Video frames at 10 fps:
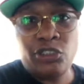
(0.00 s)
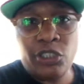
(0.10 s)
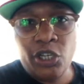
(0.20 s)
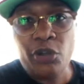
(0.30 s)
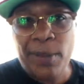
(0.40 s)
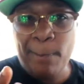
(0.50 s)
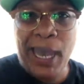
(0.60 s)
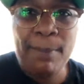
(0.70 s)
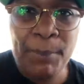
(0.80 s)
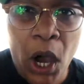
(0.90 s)
you to know that
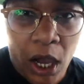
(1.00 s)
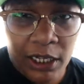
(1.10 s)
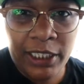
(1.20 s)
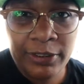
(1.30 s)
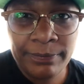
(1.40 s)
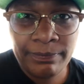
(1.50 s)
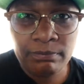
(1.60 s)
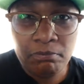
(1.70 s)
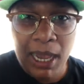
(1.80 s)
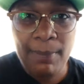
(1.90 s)
my book
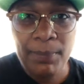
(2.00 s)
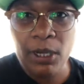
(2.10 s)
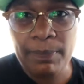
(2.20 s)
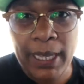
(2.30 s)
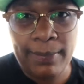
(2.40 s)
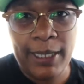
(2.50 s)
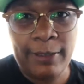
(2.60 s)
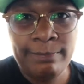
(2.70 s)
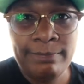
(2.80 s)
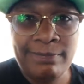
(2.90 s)
my book
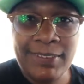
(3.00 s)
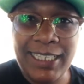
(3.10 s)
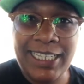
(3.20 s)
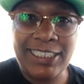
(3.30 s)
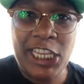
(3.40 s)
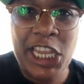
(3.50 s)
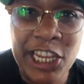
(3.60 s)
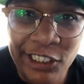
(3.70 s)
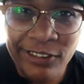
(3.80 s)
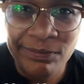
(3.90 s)
baby is
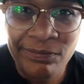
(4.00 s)
here